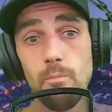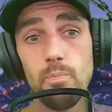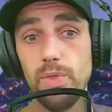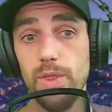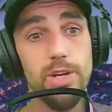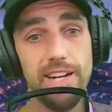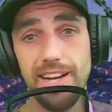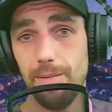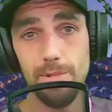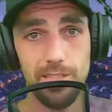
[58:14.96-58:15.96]
None of that
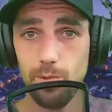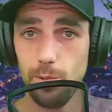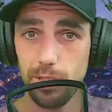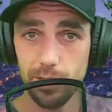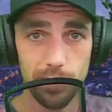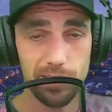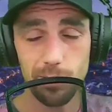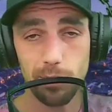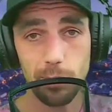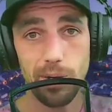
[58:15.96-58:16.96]
money will be going into
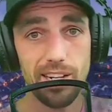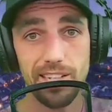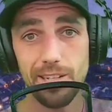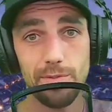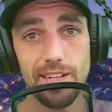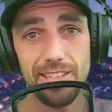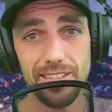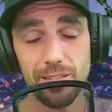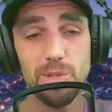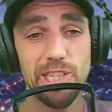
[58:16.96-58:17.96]
my pocket. If anything,
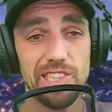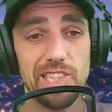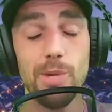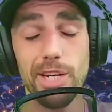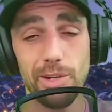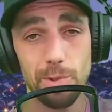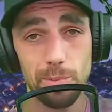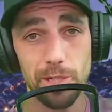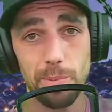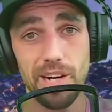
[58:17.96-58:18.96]
money is coming out of my
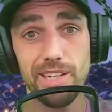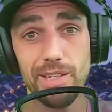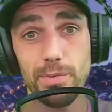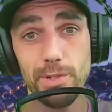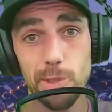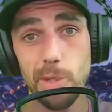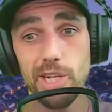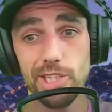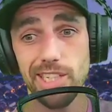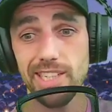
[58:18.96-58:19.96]
pocket for this
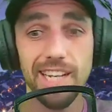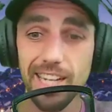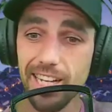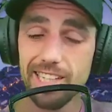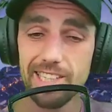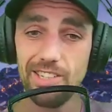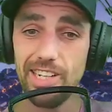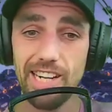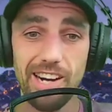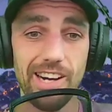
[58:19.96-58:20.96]
project. So uh,
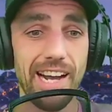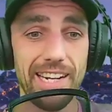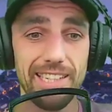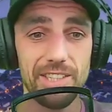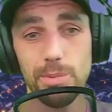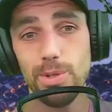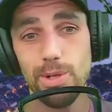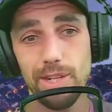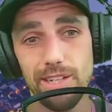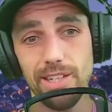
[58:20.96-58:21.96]
uh any
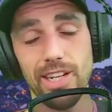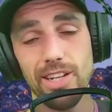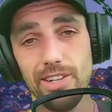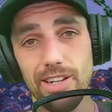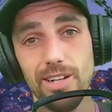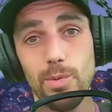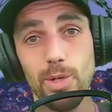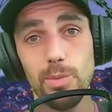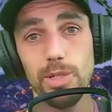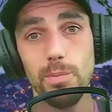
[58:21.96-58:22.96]
support uh, at all will
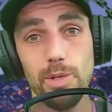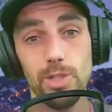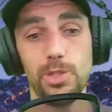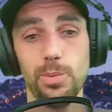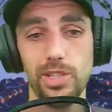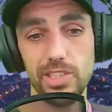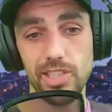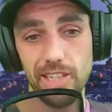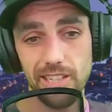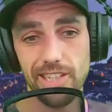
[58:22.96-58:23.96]
be much
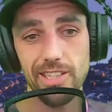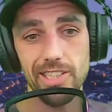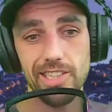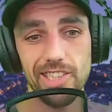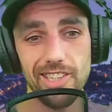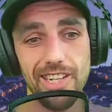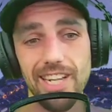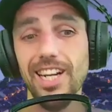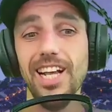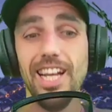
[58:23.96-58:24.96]
appreciated, guys. So uh,
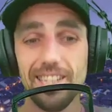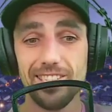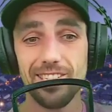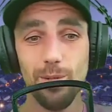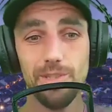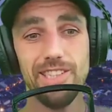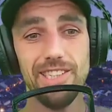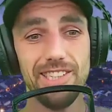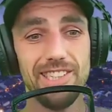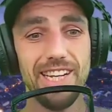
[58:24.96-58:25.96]
as always,
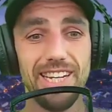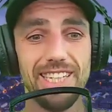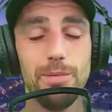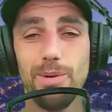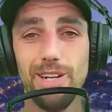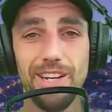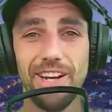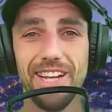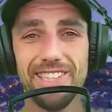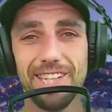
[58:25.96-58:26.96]
guys, uh, keep her lit,
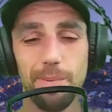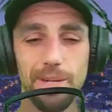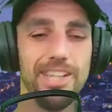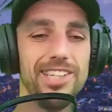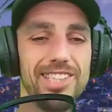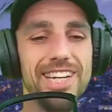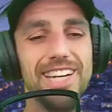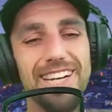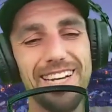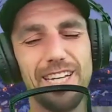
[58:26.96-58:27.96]
stay blazed
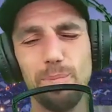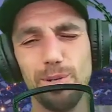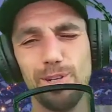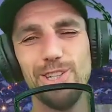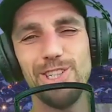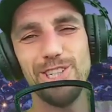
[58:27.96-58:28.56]
keep our country.